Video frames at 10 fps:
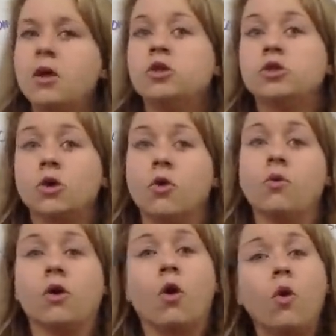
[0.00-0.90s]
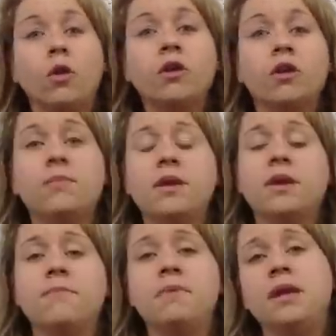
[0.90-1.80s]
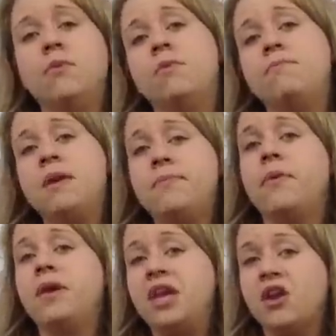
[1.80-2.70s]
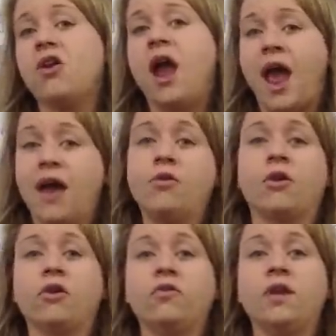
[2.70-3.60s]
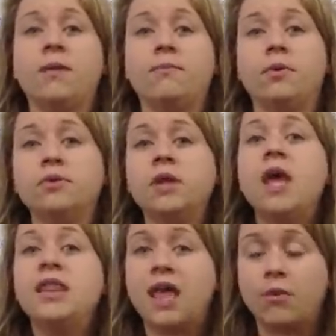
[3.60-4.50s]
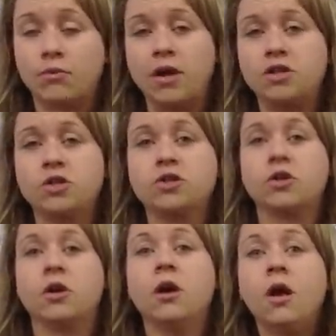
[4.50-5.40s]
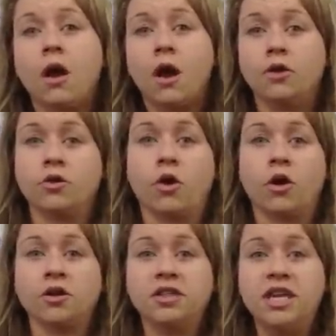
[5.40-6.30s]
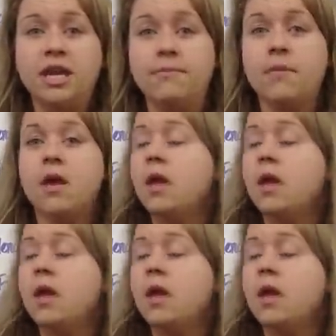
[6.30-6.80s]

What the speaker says: So we're only going to be competing with people here at CrossFit Impulse that register under our team.